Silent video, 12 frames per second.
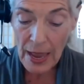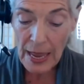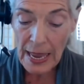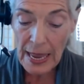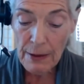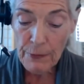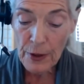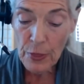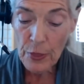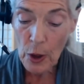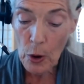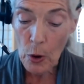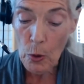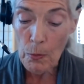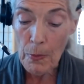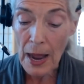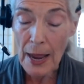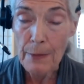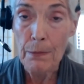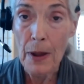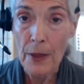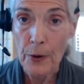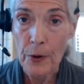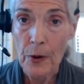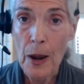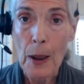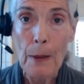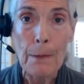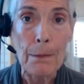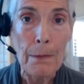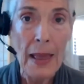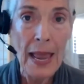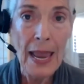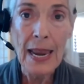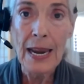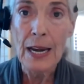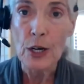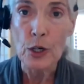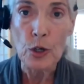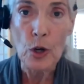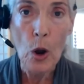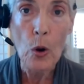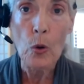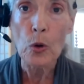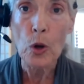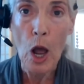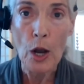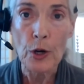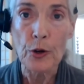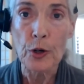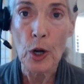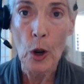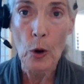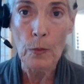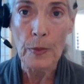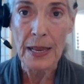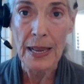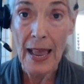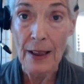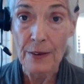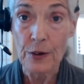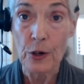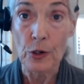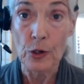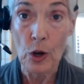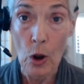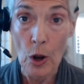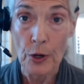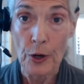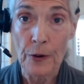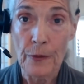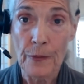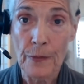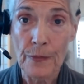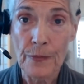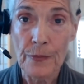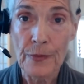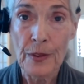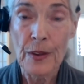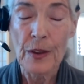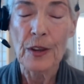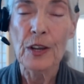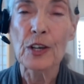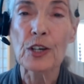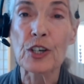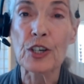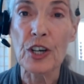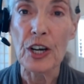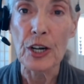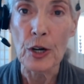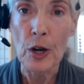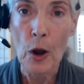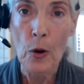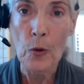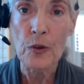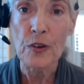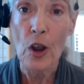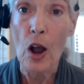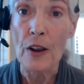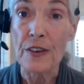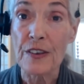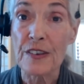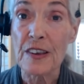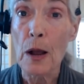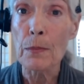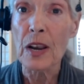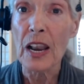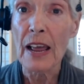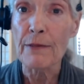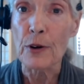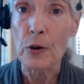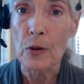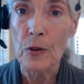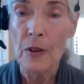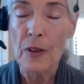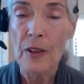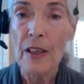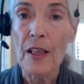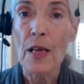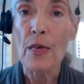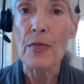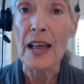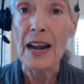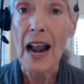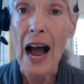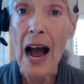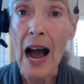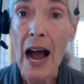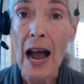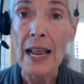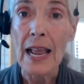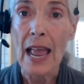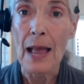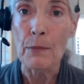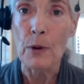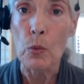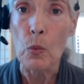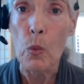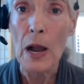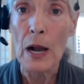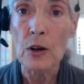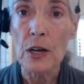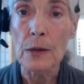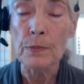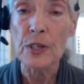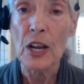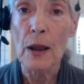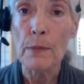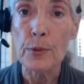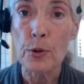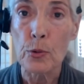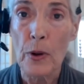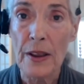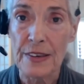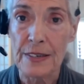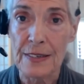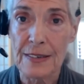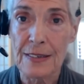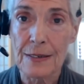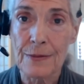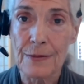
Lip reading: Even though my mother may no longer know me as her daughter, she knows on some level that I am a welcomed presence.